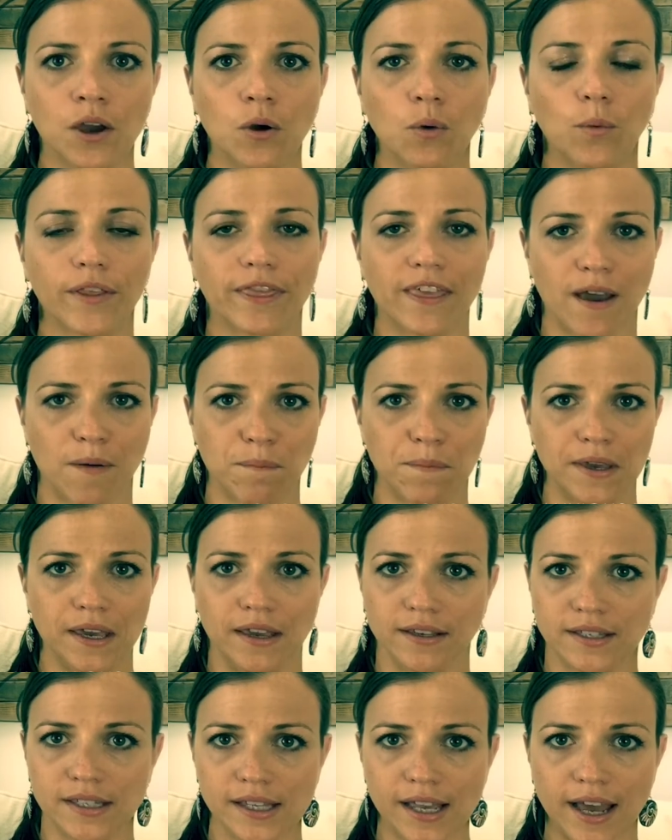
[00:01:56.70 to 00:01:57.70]
With that
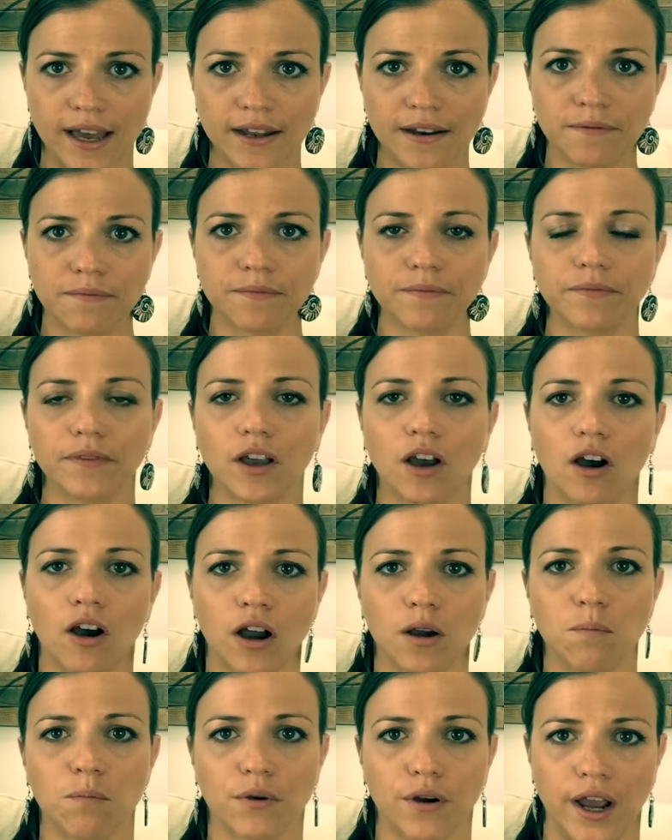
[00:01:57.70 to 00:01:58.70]
being said,
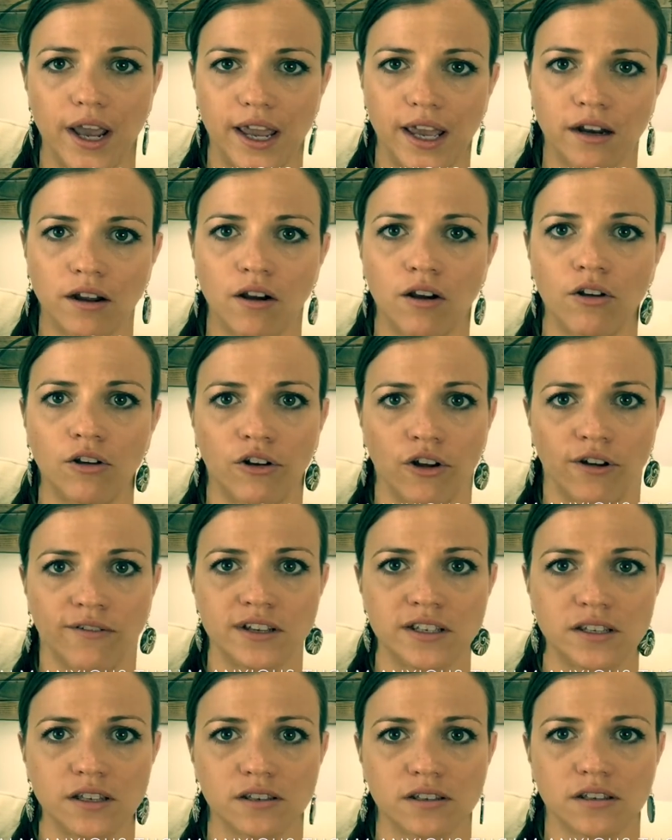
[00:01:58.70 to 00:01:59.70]
our brain, our
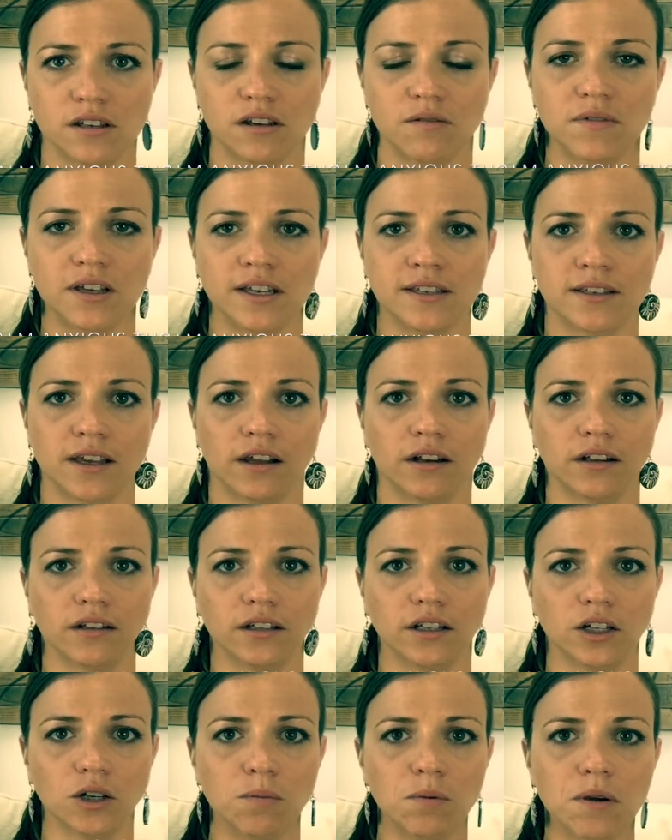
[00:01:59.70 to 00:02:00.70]
nervous system, is on a
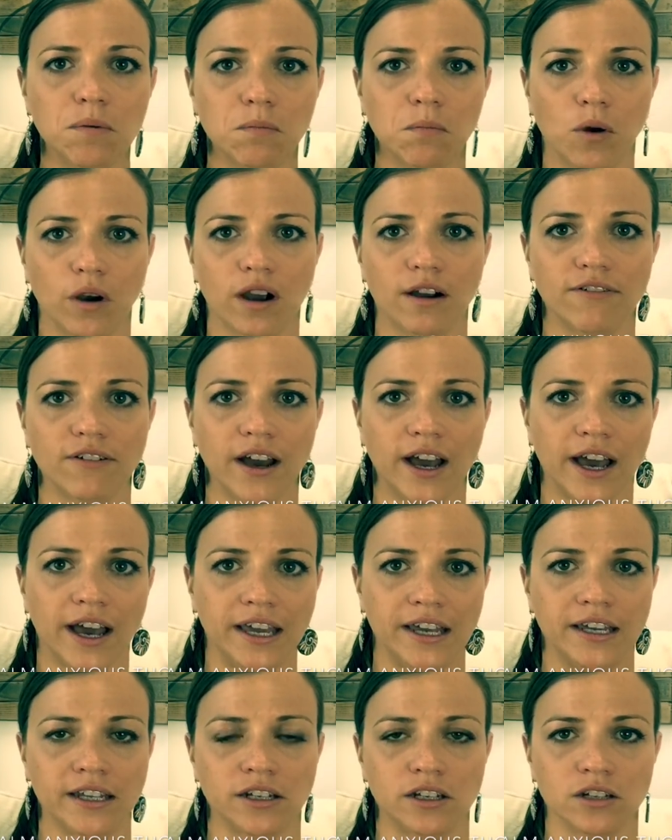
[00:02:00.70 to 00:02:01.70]
little bit more of a
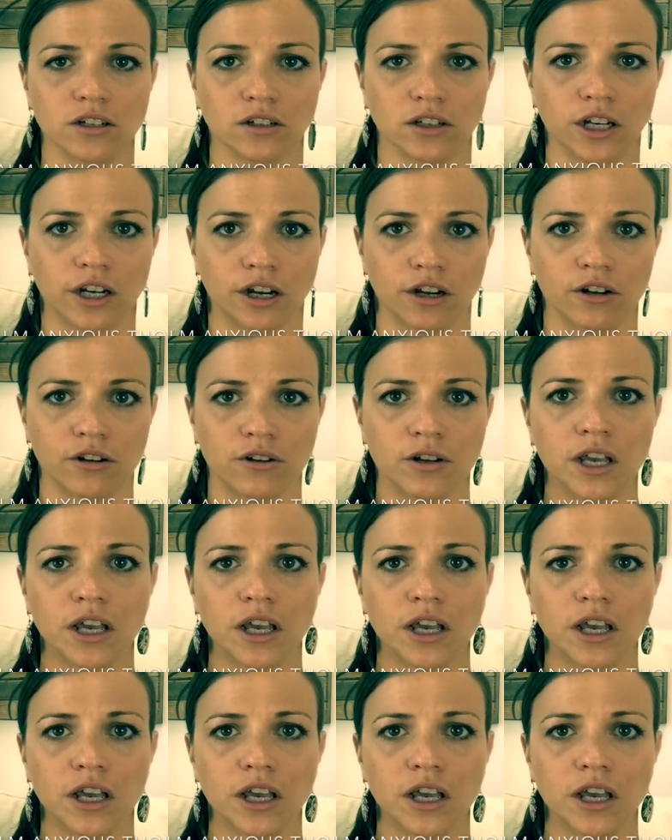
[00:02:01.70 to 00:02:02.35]
heightened alert.